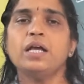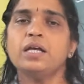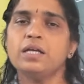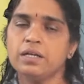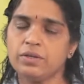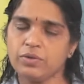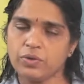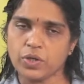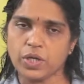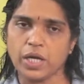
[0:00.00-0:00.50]

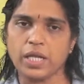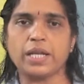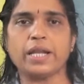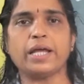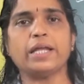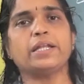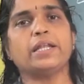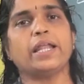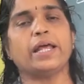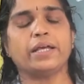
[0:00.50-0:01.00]
You can
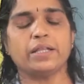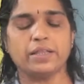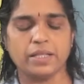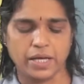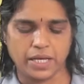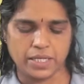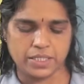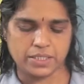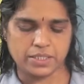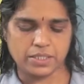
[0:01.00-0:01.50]
write like
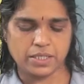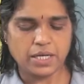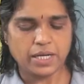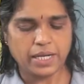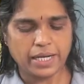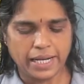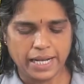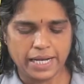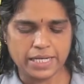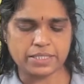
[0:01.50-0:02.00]
that.
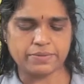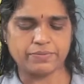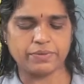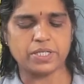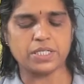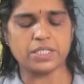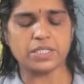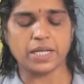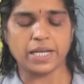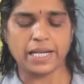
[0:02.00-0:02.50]
Relax,
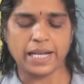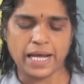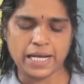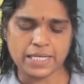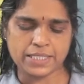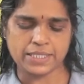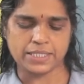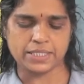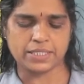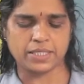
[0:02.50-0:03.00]
word
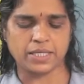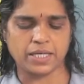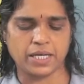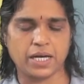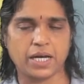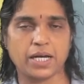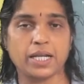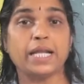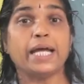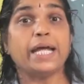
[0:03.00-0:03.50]
relax is
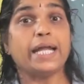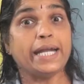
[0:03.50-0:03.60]
here.